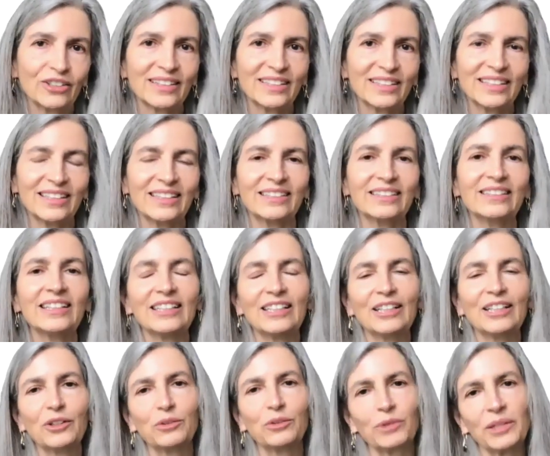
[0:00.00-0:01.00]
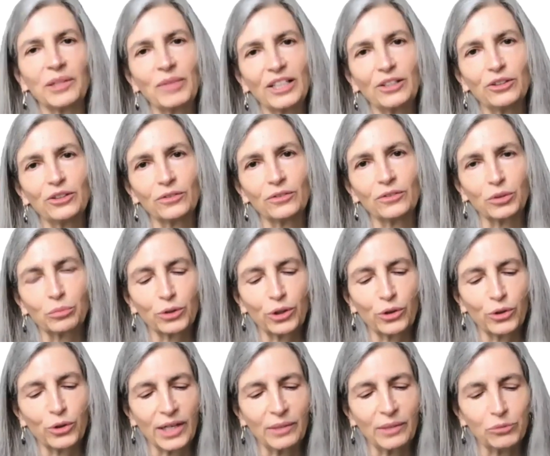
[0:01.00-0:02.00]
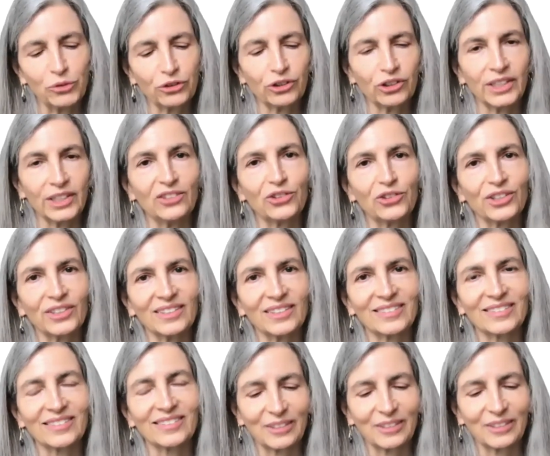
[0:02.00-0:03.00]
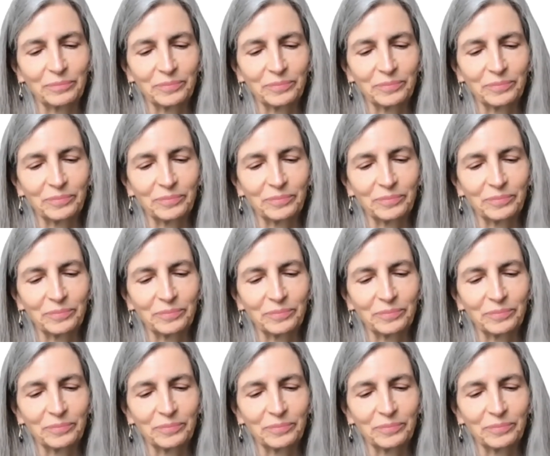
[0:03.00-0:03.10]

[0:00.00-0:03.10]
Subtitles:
the remainder of the program to your interests.